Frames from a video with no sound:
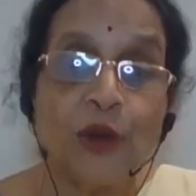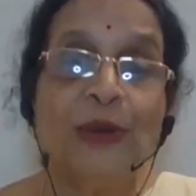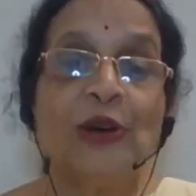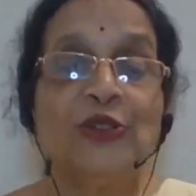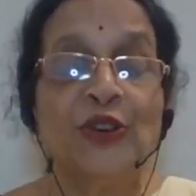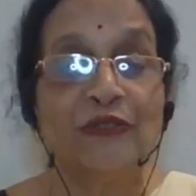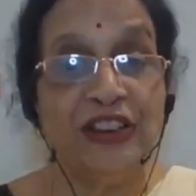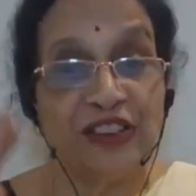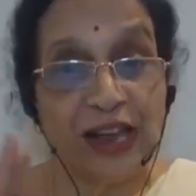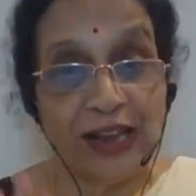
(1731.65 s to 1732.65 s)
because of
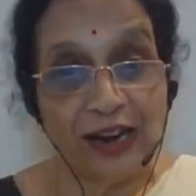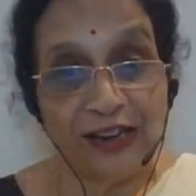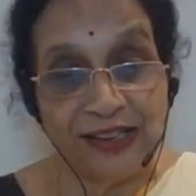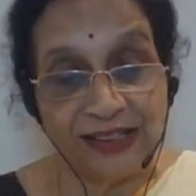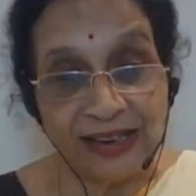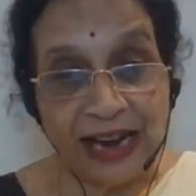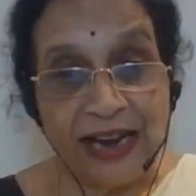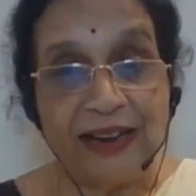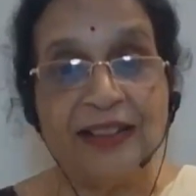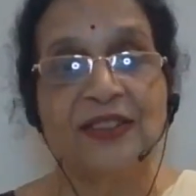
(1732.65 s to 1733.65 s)
which I
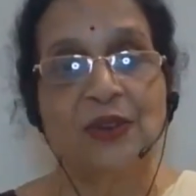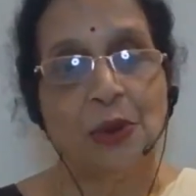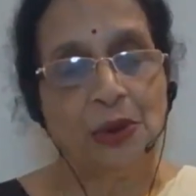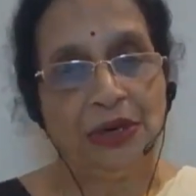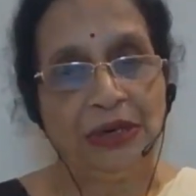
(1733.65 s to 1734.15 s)
understand this thought.